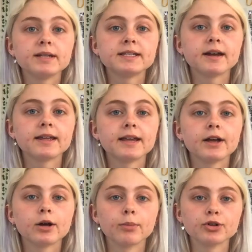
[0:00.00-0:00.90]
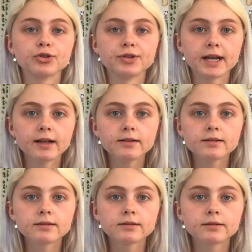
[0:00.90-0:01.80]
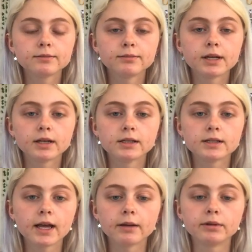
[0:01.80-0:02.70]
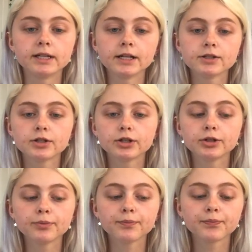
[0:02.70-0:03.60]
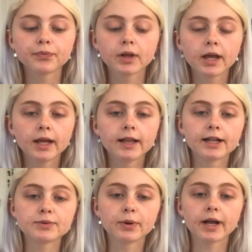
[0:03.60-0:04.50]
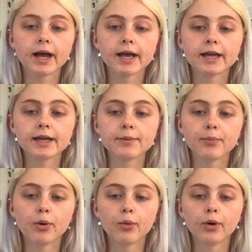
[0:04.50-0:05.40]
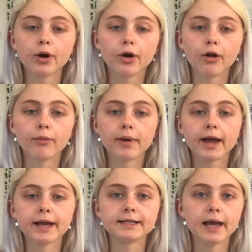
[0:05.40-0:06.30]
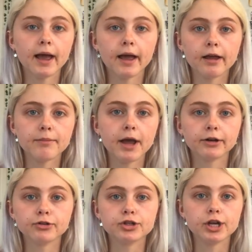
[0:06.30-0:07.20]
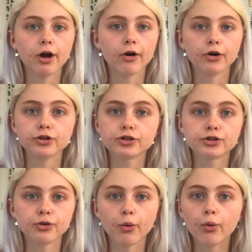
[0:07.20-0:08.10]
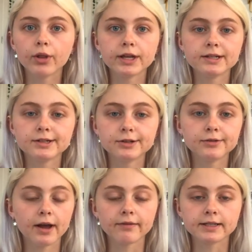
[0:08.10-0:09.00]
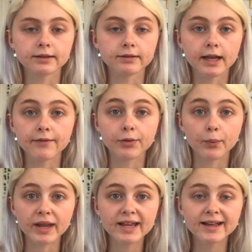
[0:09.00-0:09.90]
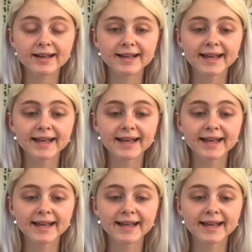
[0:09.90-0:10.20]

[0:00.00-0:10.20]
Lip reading: studying commercial dance because I'm a dancer. That's what I pour all my time, energy, heart, soul into every single day of the week.